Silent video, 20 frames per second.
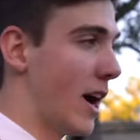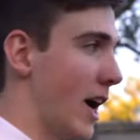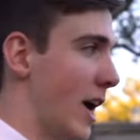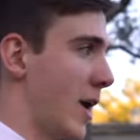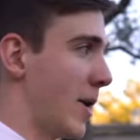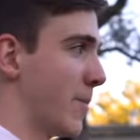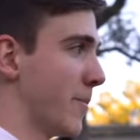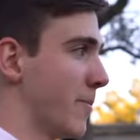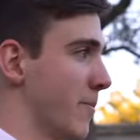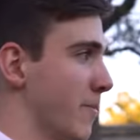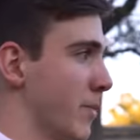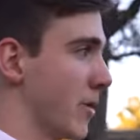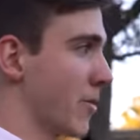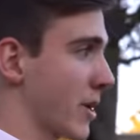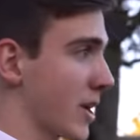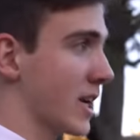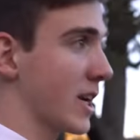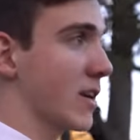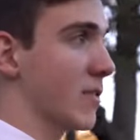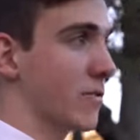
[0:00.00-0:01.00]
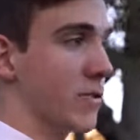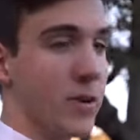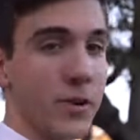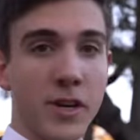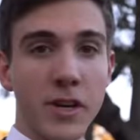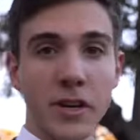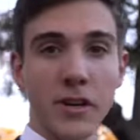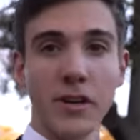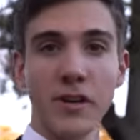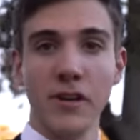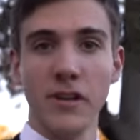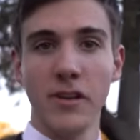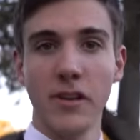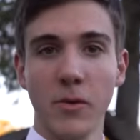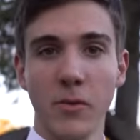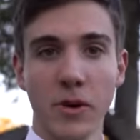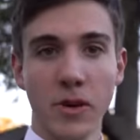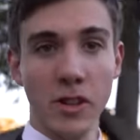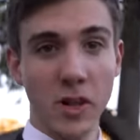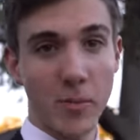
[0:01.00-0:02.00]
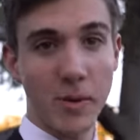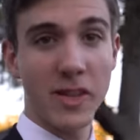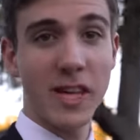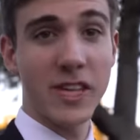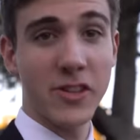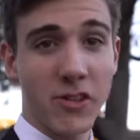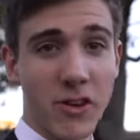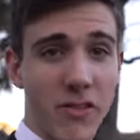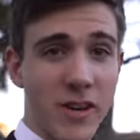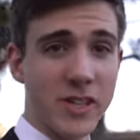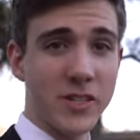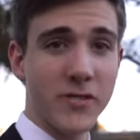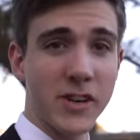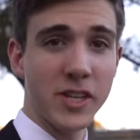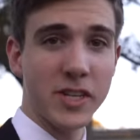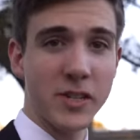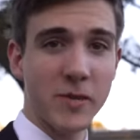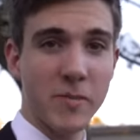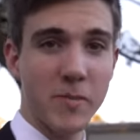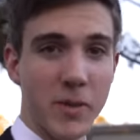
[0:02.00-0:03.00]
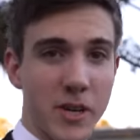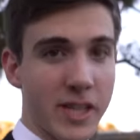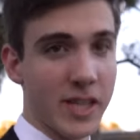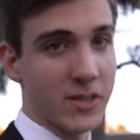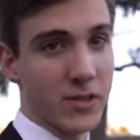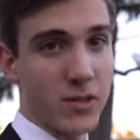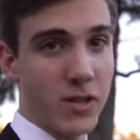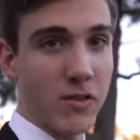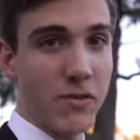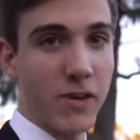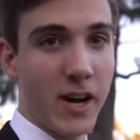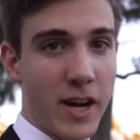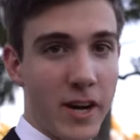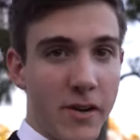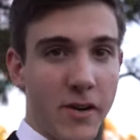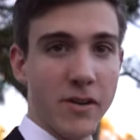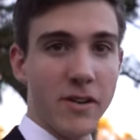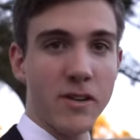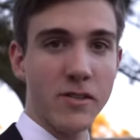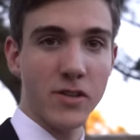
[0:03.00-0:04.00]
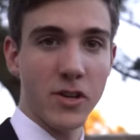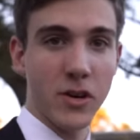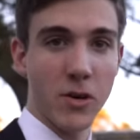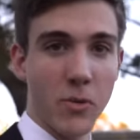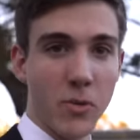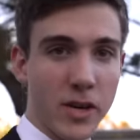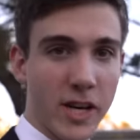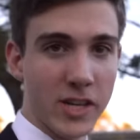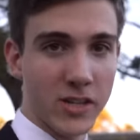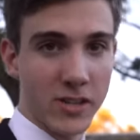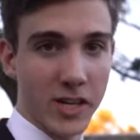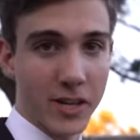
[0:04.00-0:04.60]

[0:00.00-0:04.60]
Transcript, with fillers: um, but we're gonna get food here. We're a little bit late to our reservation, but that's totally fine. So we'll catch you